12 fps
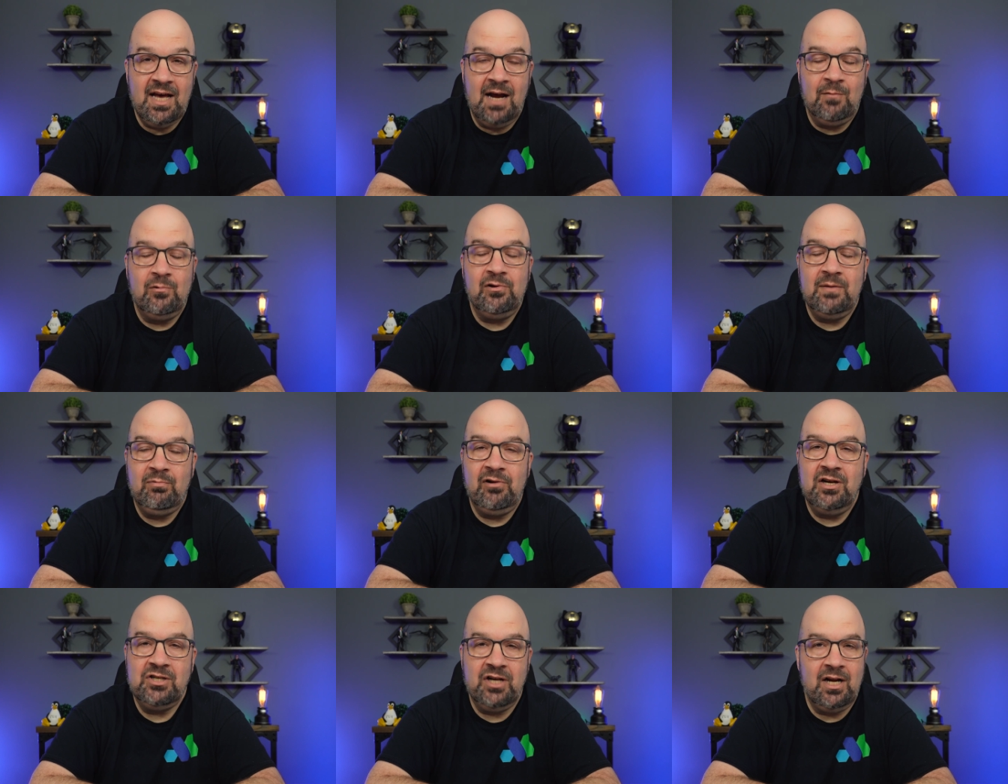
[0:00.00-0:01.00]
I really
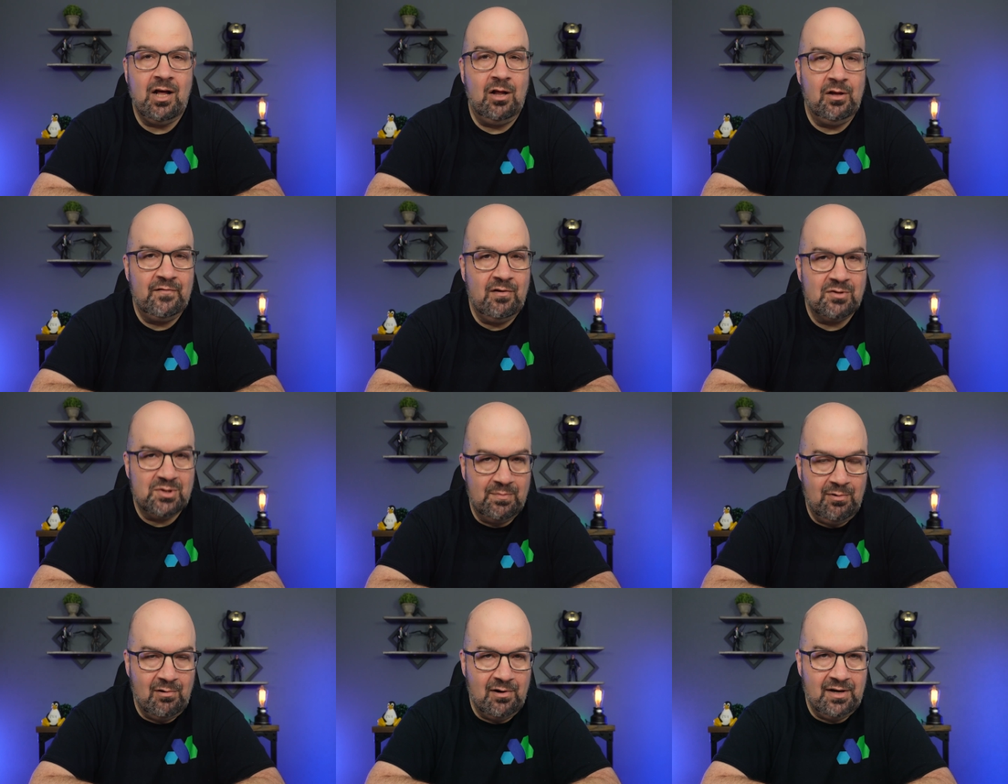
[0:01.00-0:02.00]
appreciate all of your
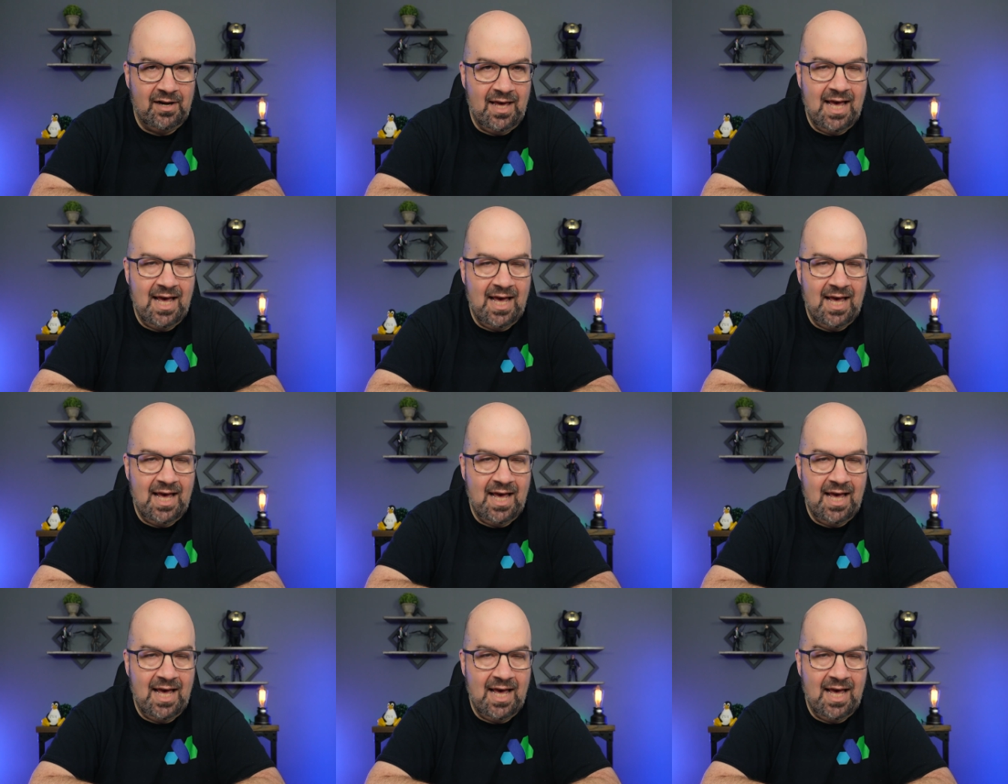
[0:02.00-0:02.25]
support,